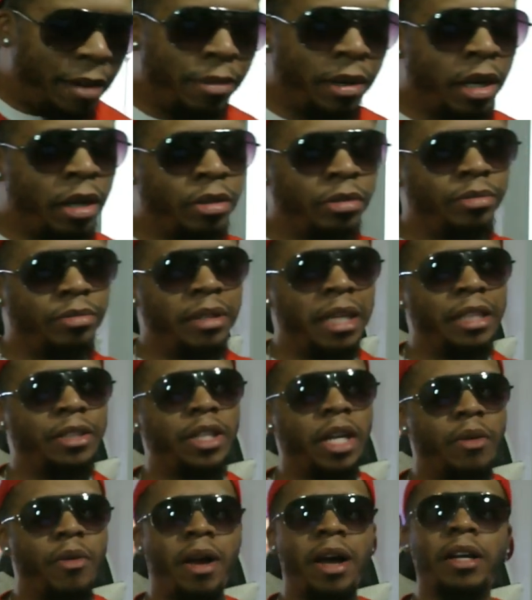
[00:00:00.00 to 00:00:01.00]
below. Let
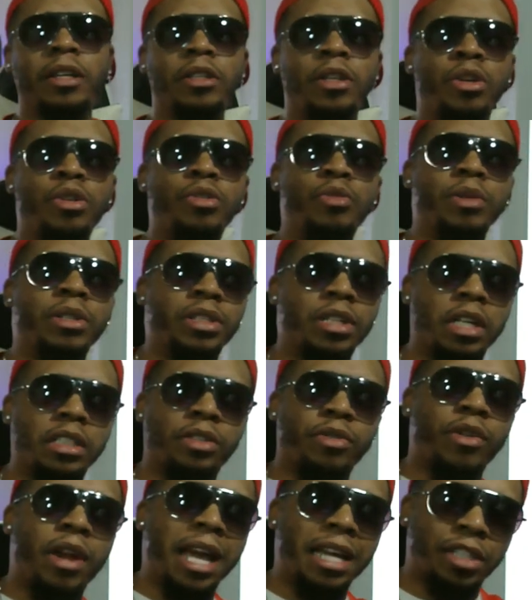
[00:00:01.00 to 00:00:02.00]
J-Rocc know which stars
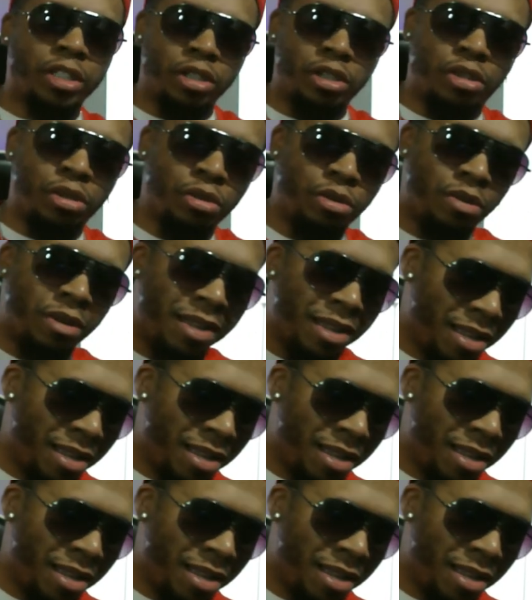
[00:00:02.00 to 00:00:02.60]
a reaction to